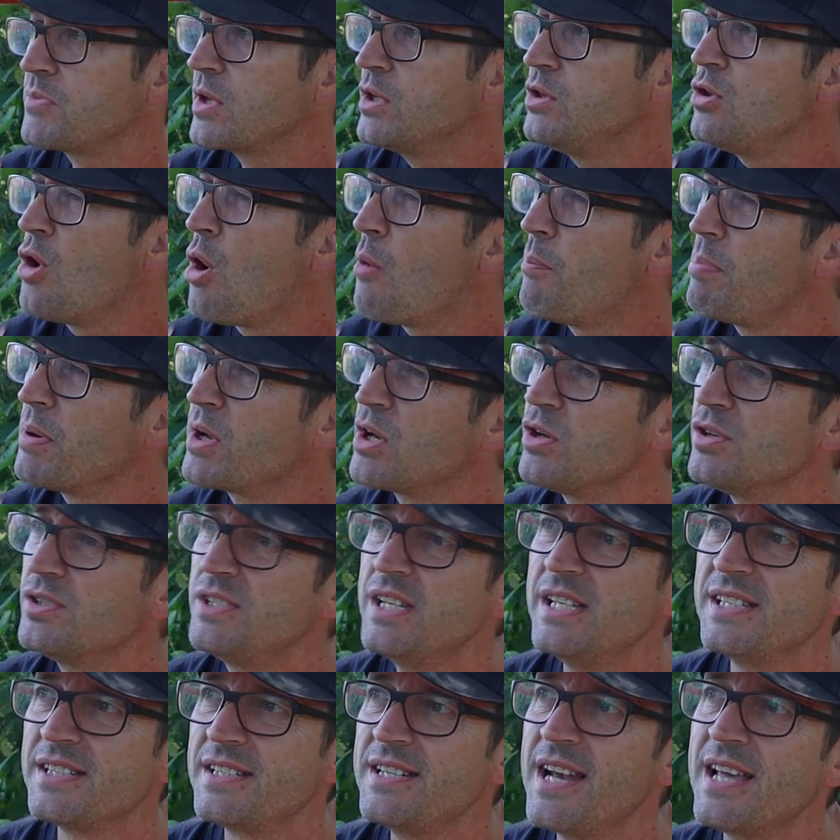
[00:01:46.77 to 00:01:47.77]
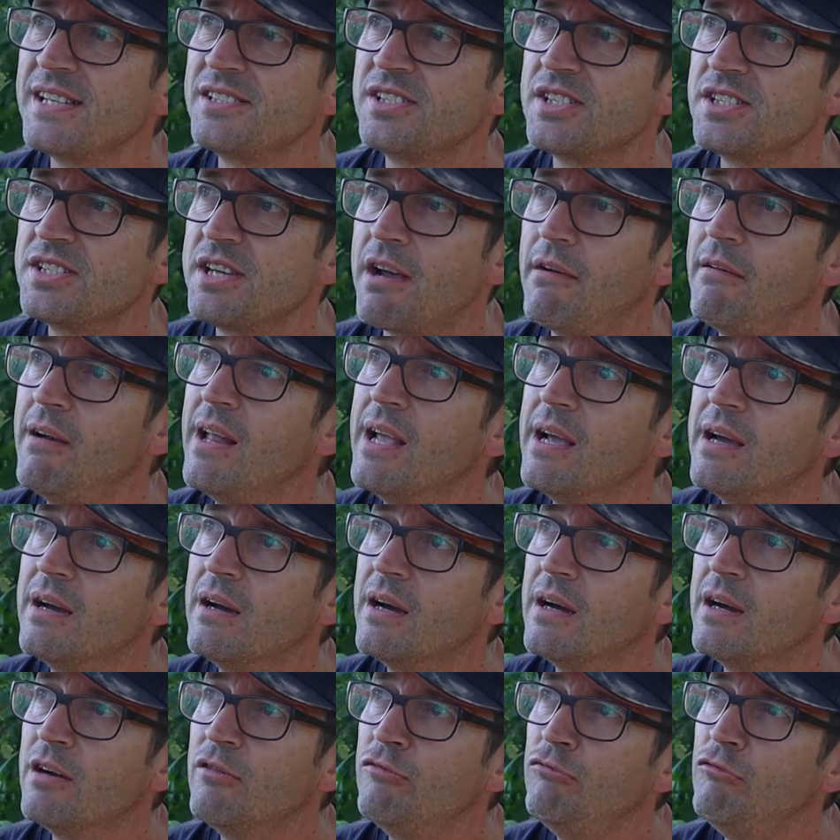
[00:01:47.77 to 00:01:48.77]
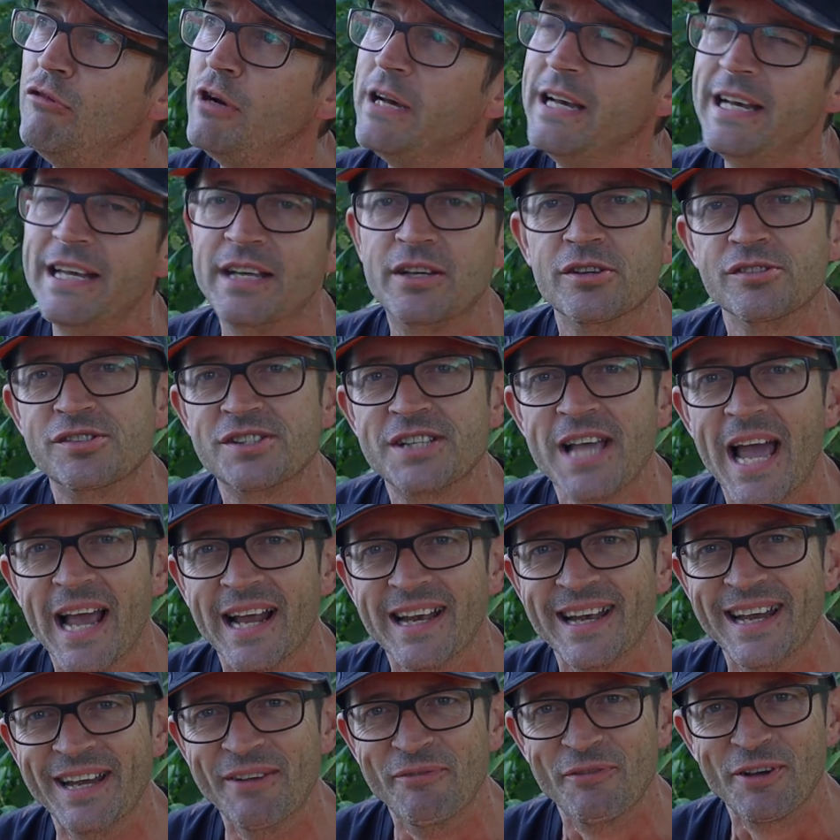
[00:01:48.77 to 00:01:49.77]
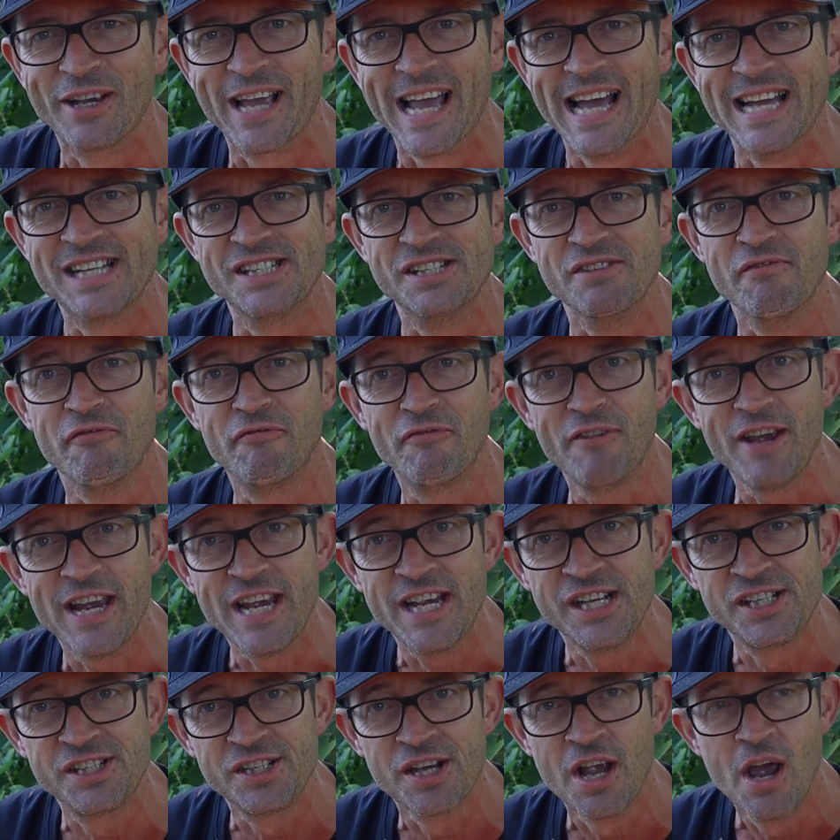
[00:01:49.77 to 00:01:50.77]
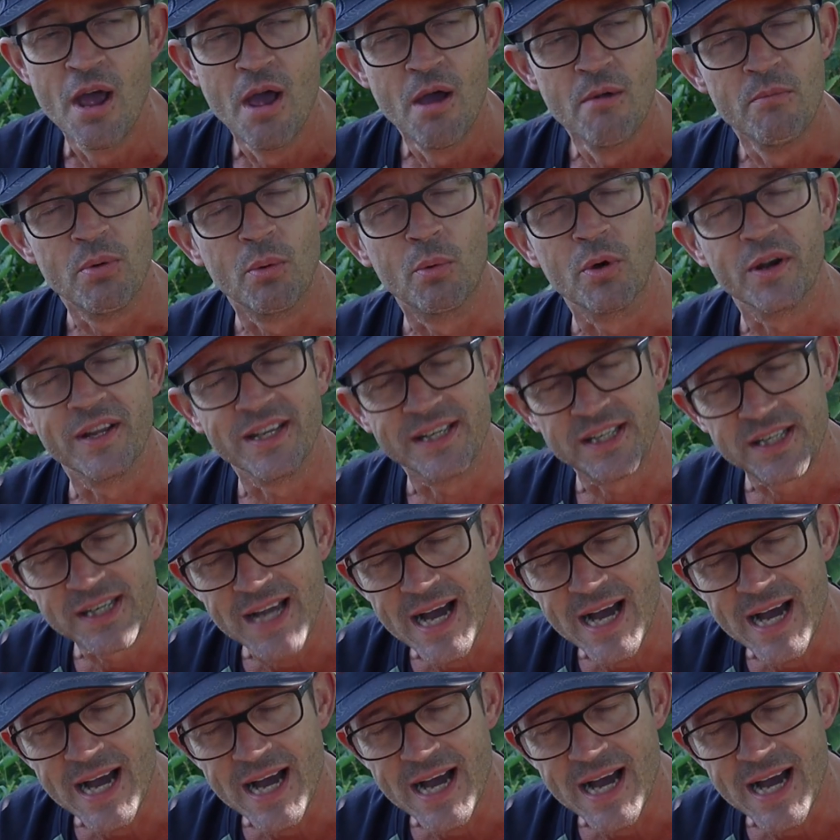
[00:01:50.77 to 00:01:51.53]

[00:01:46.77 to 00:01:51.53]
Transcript: Not because it's necessarily a really good technique for catching fish, but what it